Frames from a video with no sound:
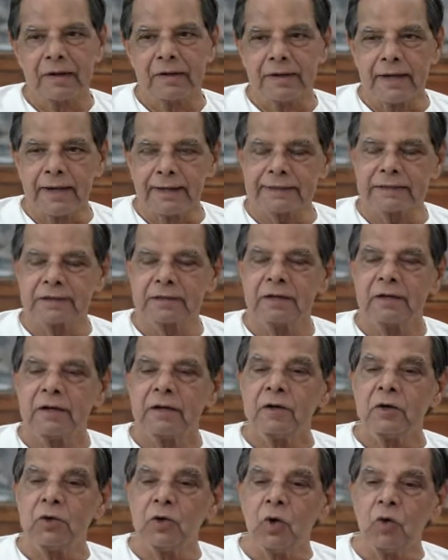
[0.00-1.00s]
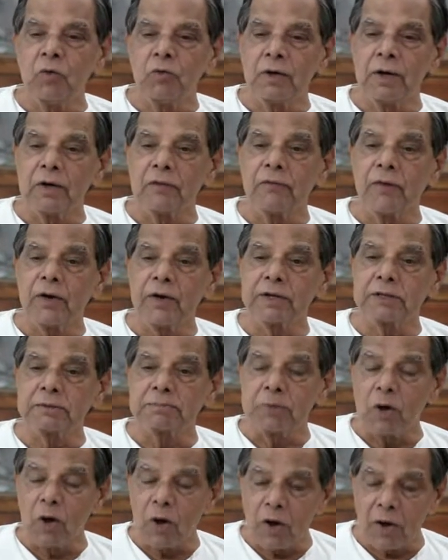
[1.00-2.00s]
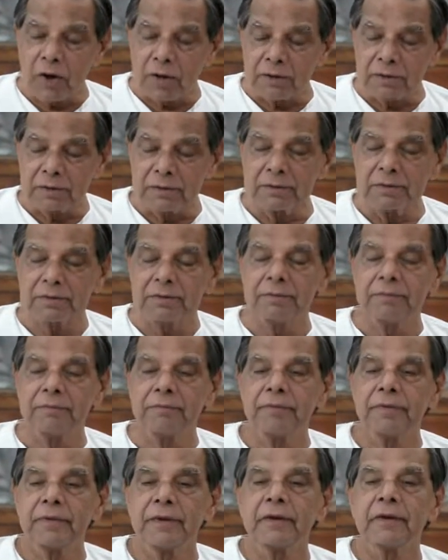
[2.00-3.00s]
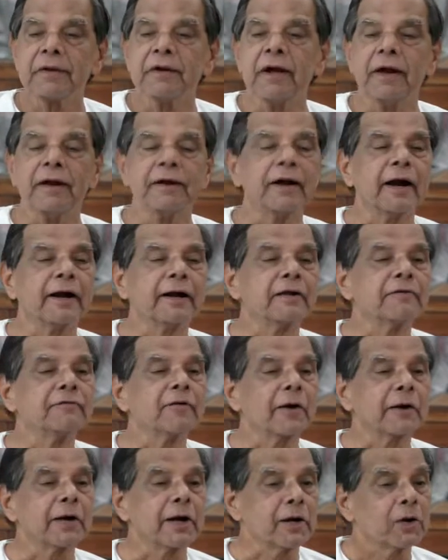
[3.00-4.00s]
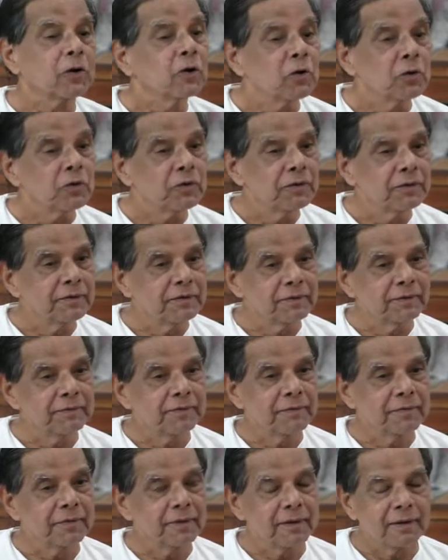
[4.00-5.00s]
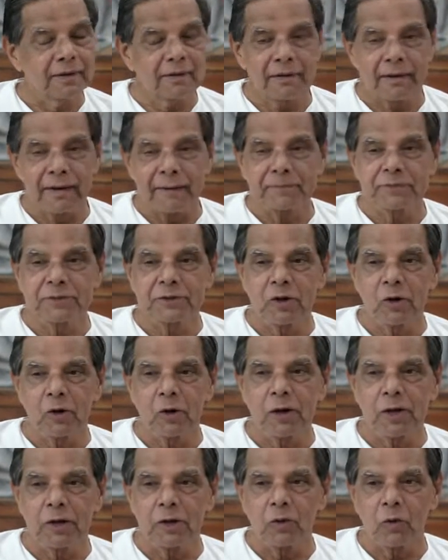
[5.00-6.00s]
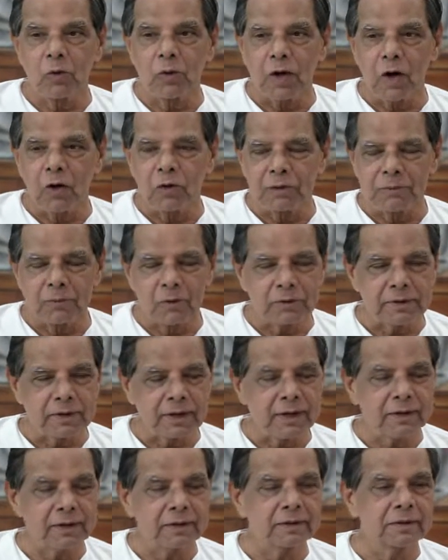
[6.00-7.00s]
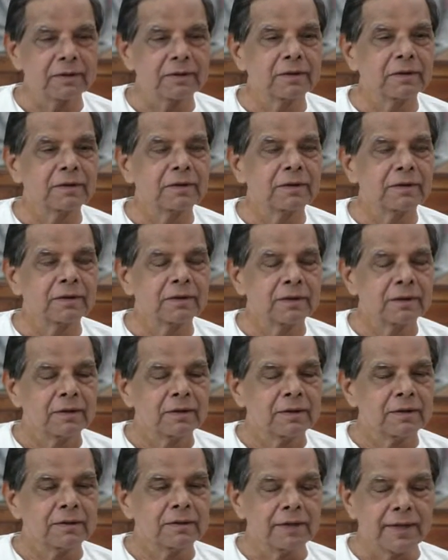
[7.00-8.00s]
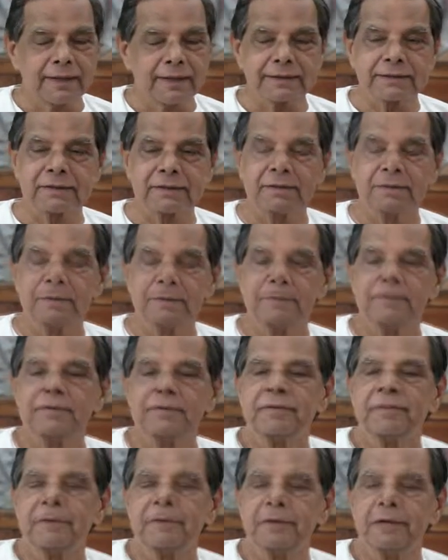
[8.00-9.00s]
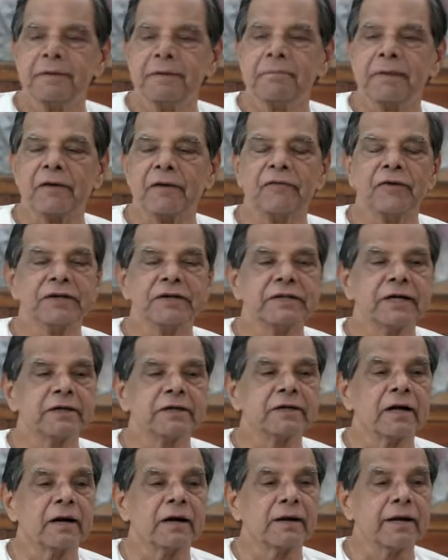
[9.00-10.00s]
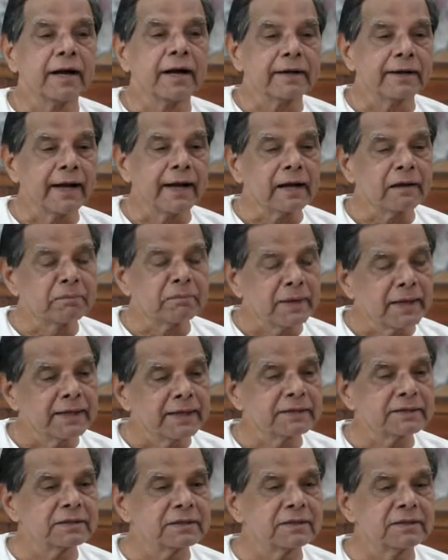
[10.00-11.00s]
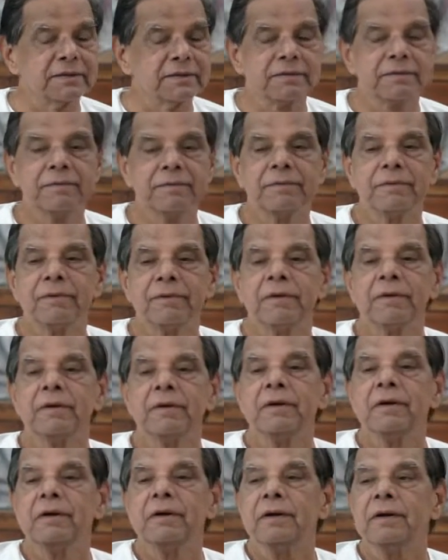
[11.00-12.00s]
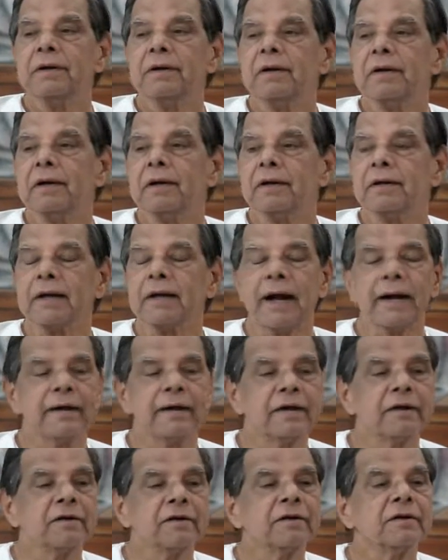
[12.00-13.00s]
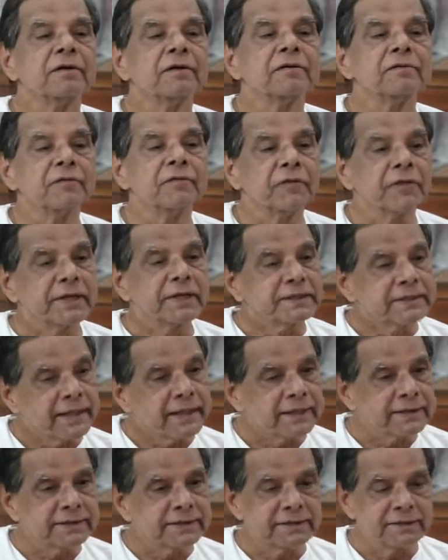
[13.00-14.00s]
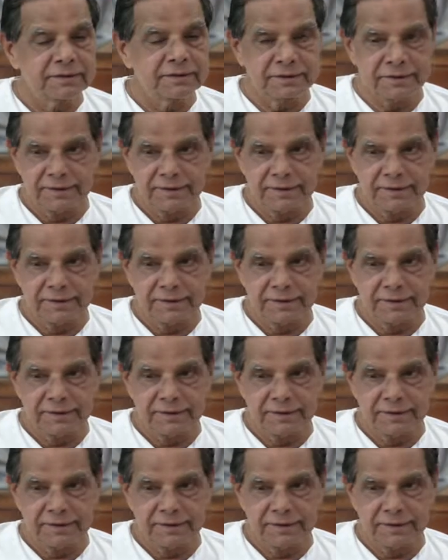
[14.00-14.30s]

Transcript: Yes, new world was born in 1942. Absolutely no doubt about that. Yes, the manifestation did take place in 1956.